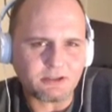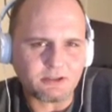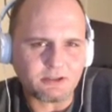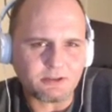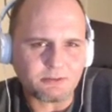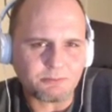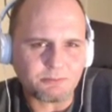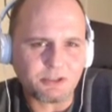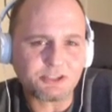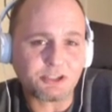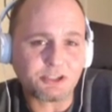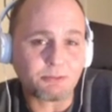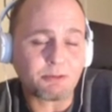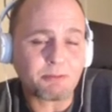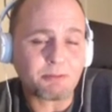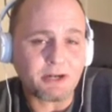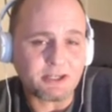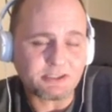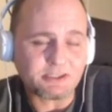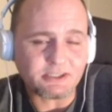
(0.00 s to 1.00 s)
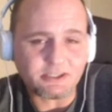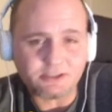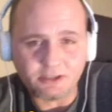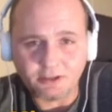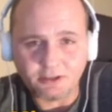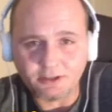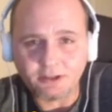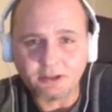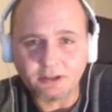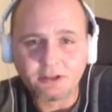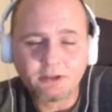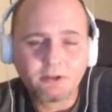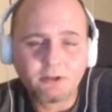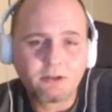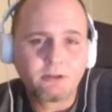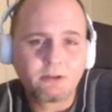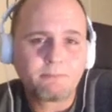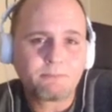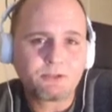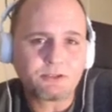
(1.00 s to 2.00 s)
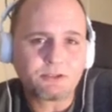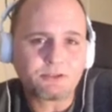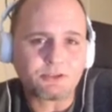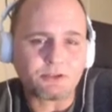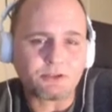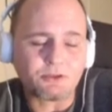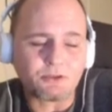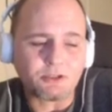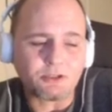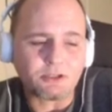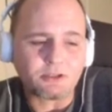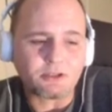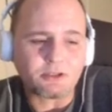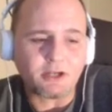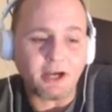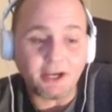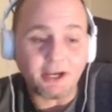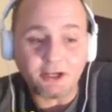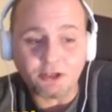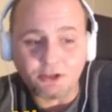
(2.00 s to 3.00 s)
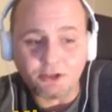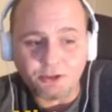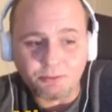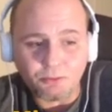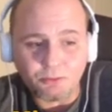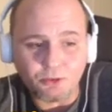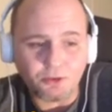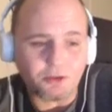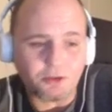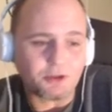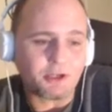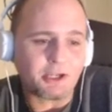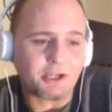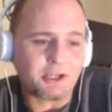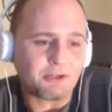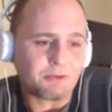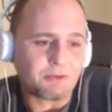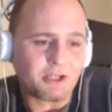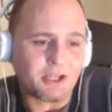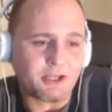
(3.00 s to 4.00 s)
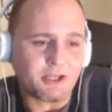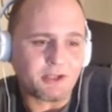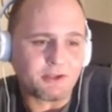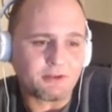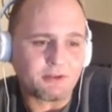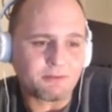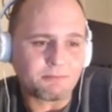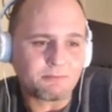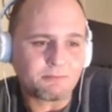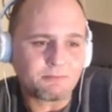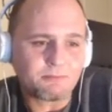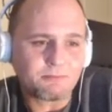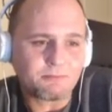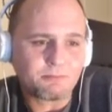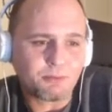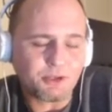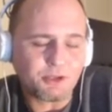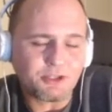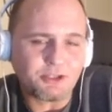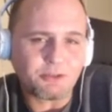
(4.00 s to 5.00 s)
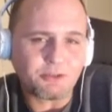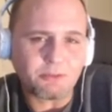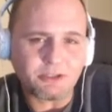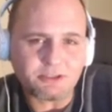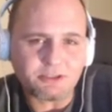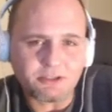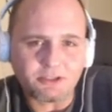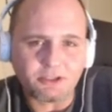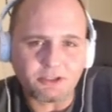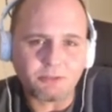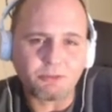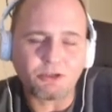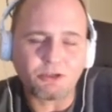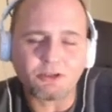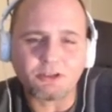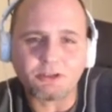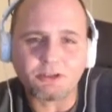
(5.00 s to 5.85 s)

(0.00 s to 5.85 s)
Muslim apostates on, so I can learn more and bring them into the community